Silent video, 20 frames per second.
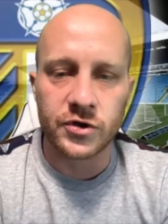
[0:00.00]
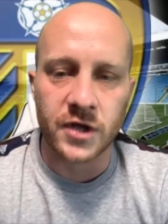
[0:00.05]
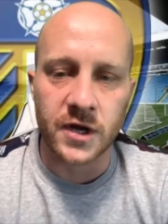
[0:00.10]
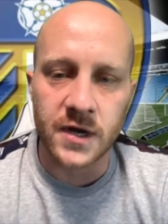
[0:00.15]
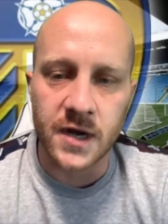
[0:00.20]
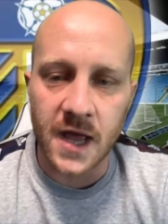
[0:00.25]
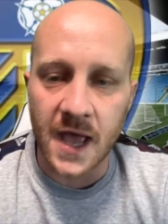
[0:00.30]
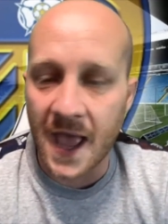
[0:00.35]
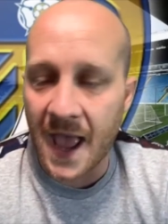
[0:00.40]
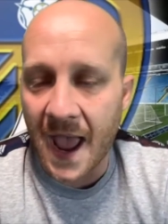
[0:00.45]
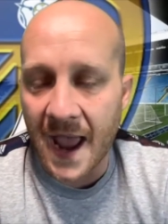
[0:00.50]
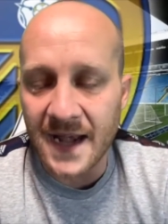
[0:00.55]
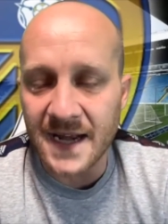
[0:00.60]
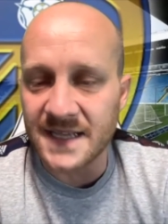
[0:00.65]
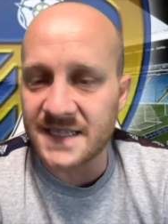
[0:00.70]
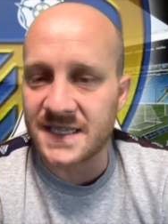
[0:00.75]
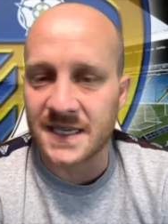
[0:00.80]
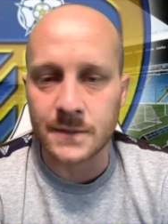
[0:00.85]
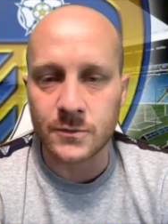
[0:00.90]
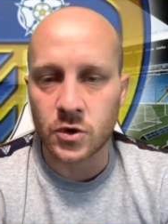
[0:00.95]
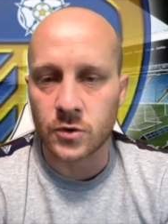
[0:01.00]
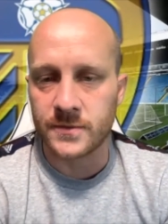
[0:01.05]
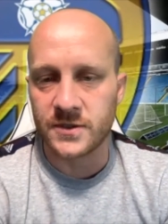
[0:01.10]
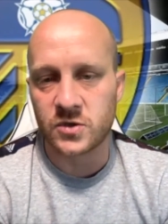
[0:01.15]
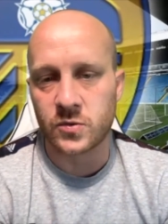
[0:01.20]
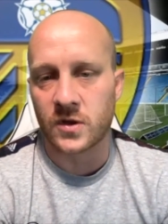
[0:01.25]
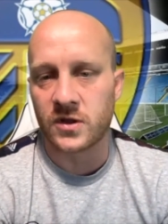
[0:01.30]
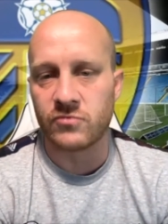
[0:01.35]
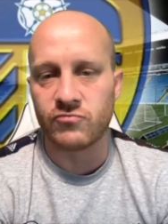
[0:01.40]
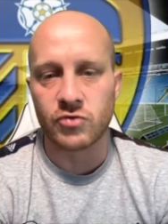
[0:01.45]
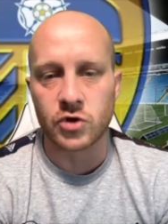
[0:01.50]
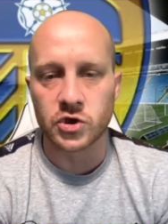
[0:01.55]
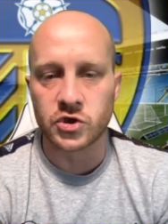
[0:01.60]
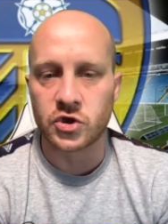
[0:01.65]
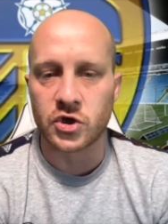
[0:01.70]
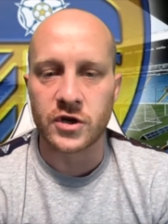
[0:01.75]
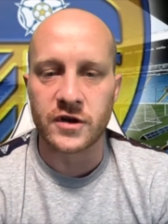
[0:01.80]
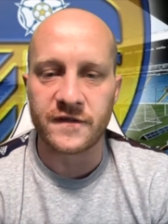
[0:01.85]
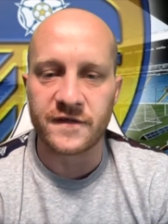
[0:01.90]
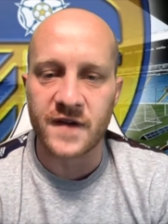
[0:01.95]
and any team coming to Elland is
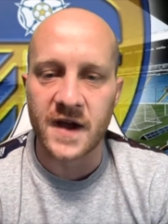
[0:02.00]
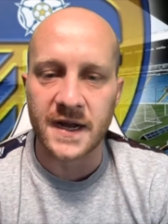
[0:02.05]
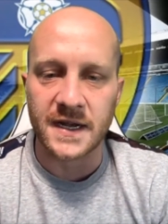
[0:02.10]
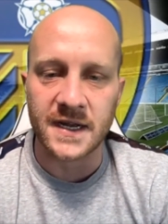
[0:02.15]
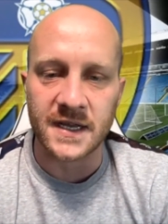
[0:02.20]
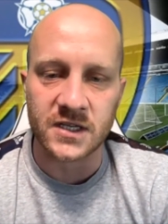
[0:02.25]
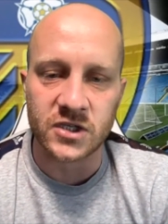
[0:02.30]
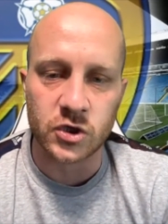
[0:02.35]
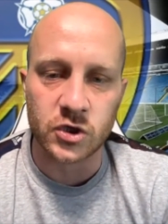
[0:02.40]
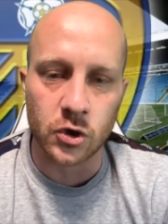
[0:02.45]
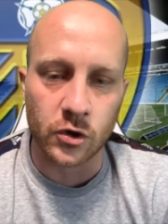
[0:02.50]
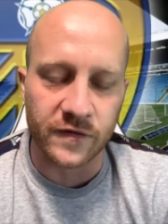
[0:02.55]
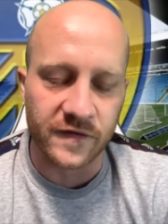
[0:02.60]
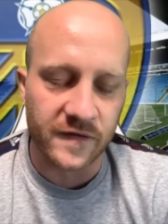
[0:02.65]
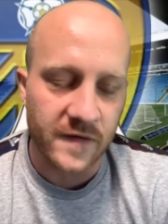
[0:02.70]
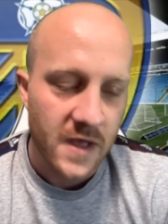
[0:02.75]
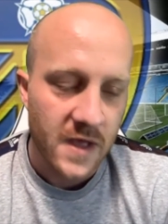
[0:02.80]
going to find it tough.